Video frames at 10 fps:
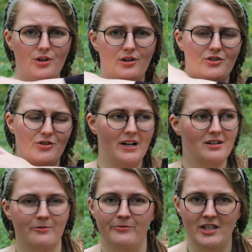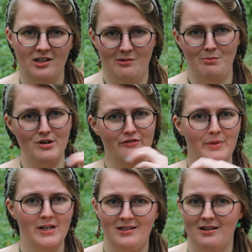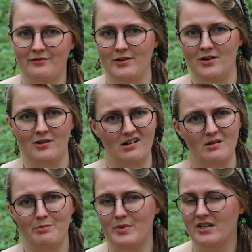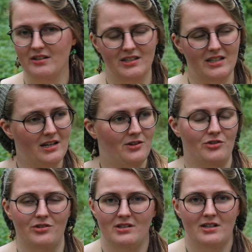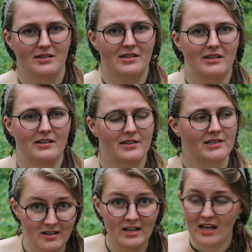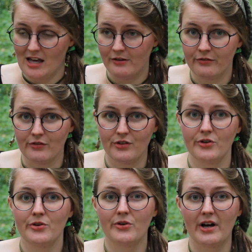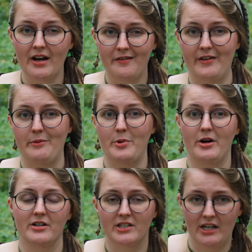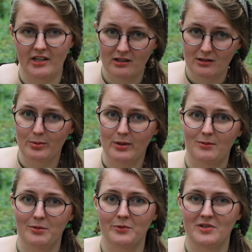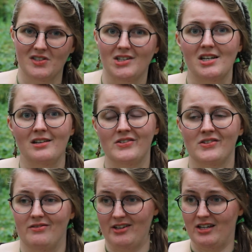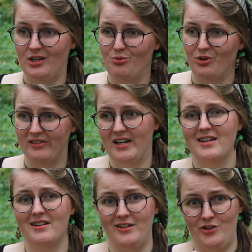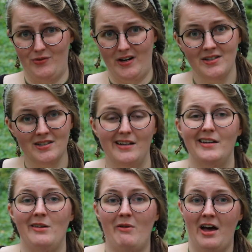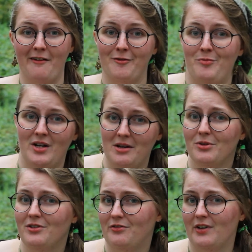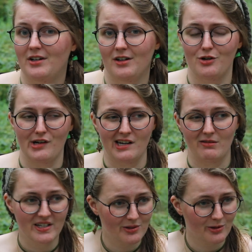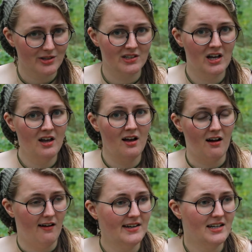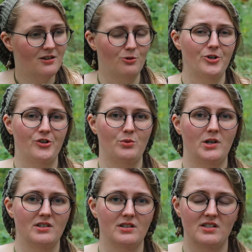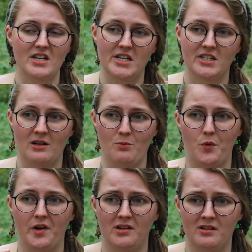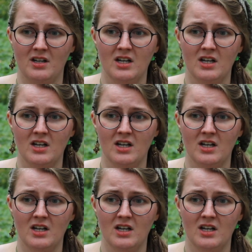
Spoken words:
trying to fit the movement of an arm, because that is just nonsense. If you have a particular problem with sleeves that you would like addressed and you haven't been able to find a great resource on it, or just want to see someone